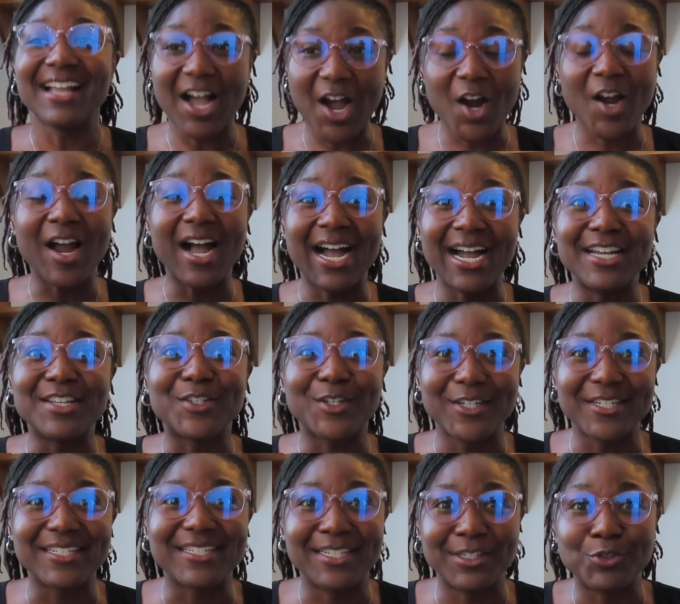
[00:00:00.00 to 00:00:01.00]
Our eyes
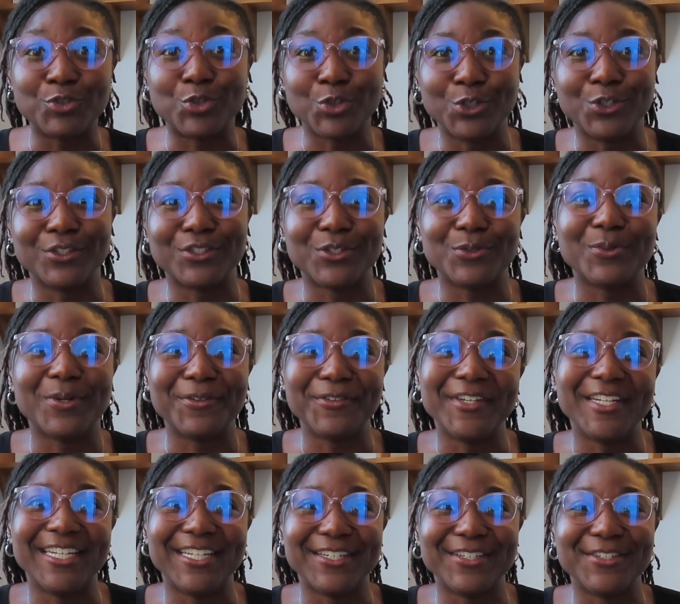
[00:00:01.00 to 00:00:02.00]
are essential to what
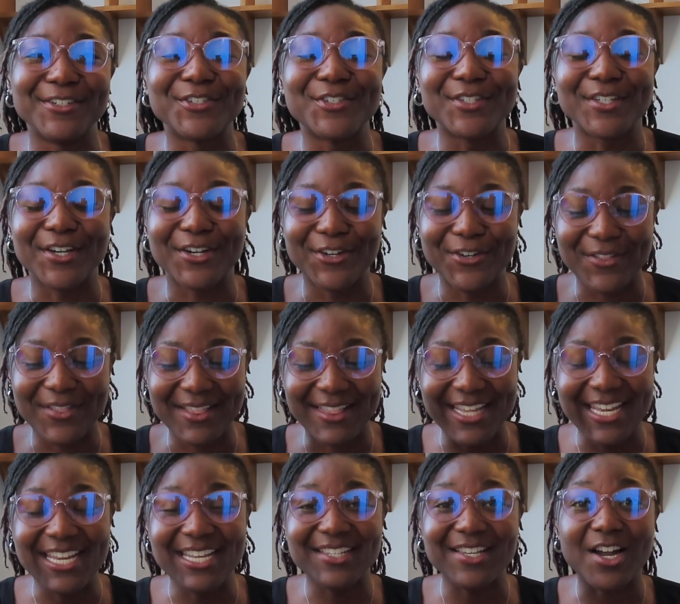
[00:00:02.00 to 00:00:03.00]
we do. So
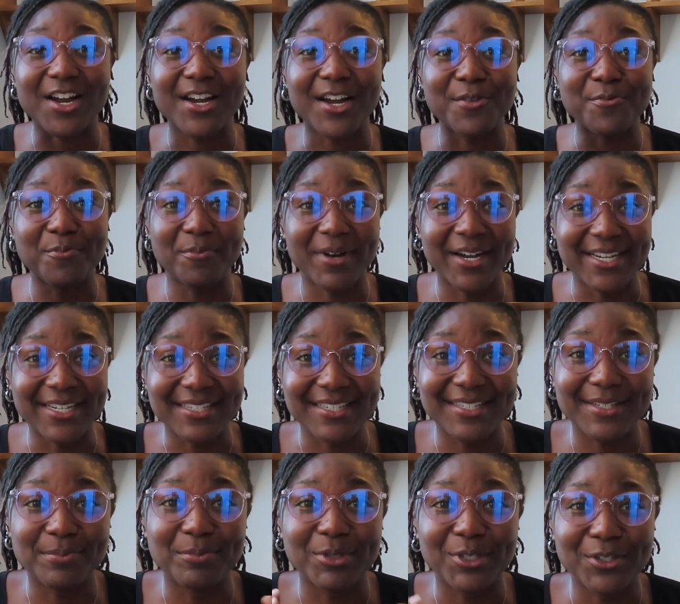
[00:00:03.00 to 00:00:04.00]
these are a
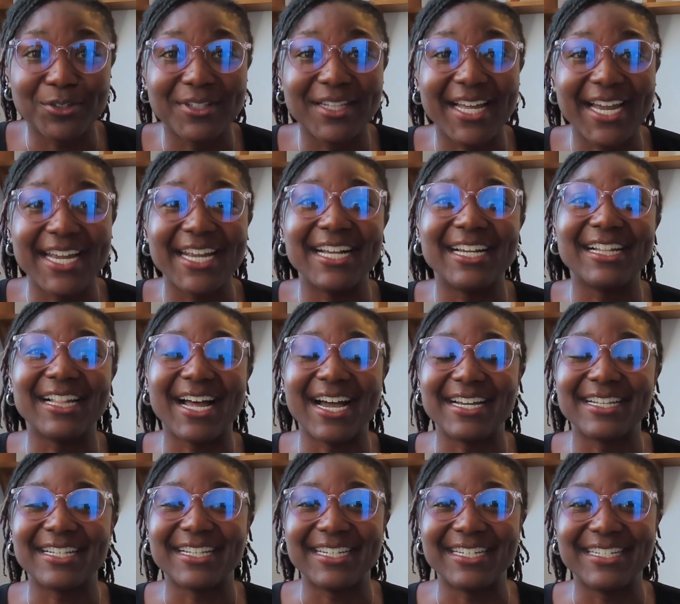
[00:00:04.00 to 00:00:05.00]
must. Blue light
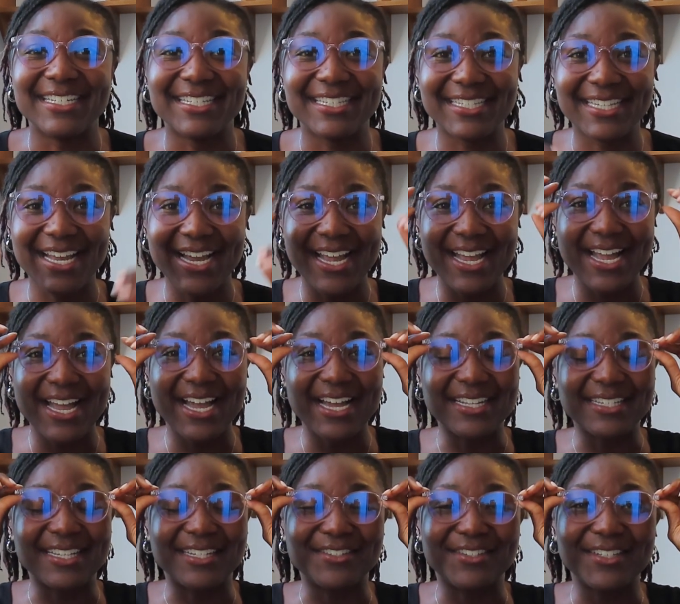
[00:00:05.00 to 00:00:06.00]
glasses.
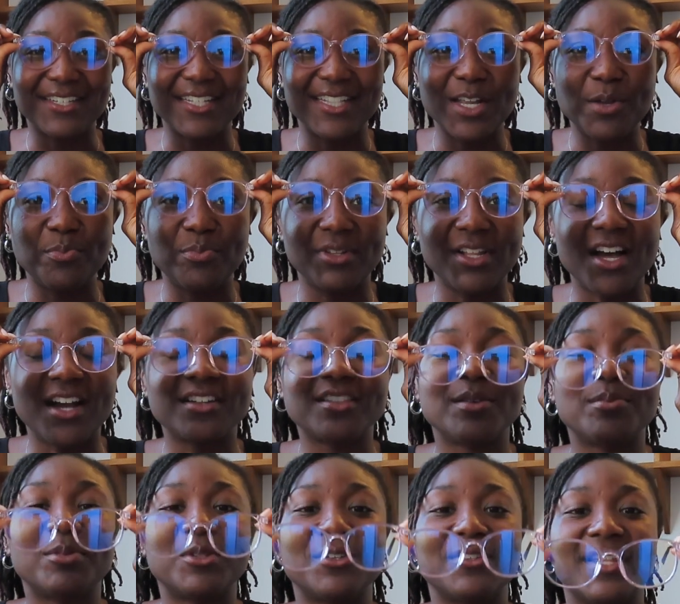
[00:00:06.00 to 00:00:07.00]
Essentially, they block
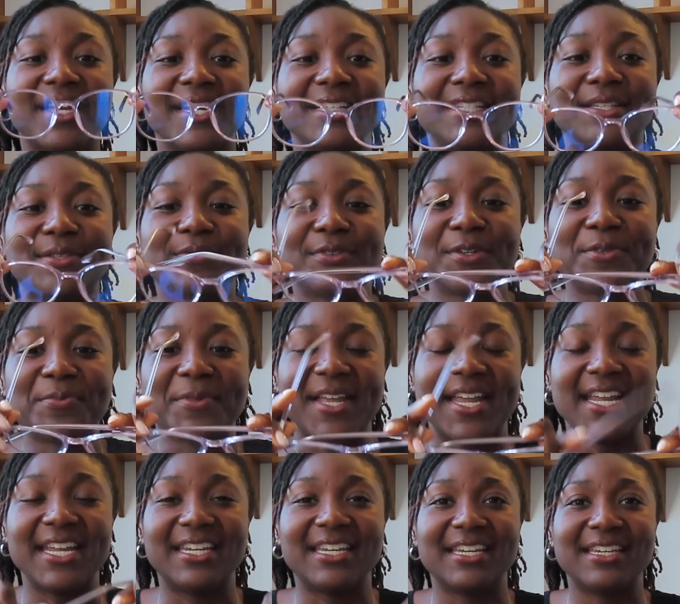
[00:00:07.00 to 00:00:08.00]
the blue lights from
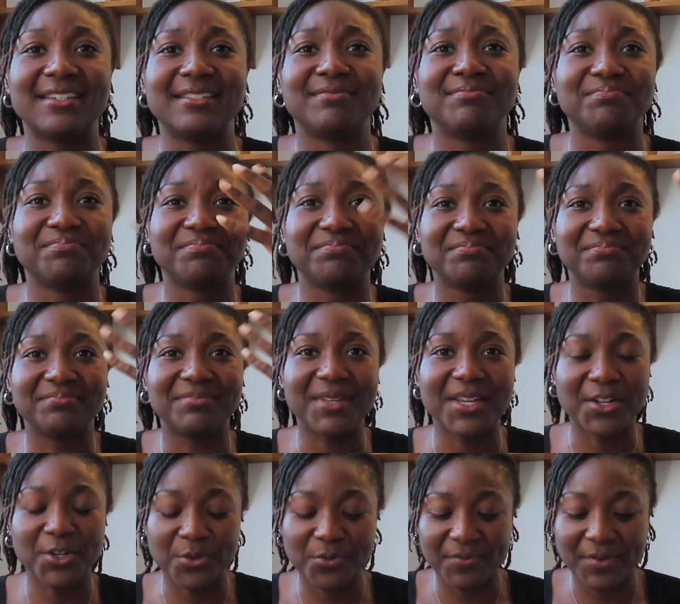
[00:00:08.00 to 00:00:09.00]
like
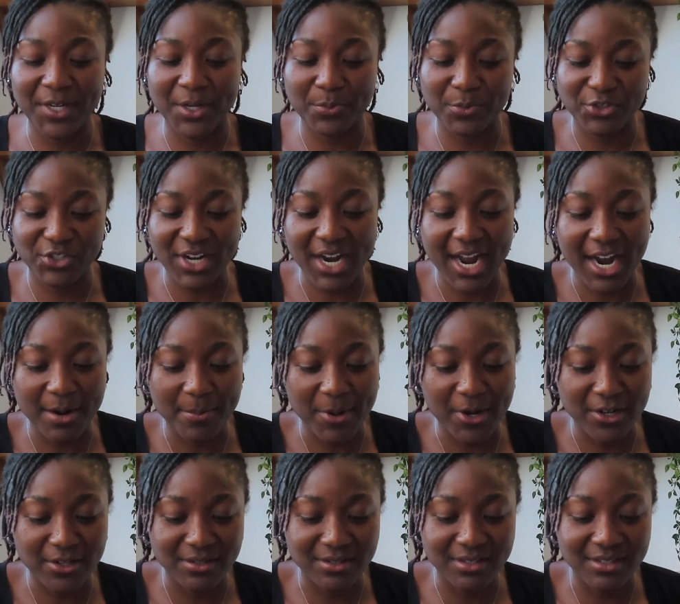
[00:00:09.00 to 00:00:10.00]
interfering with your
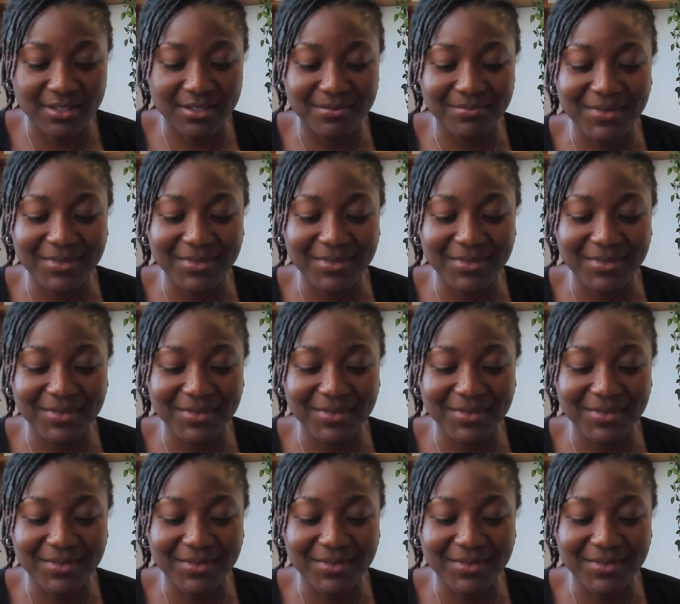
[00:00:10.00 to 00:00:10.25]
eyeballs,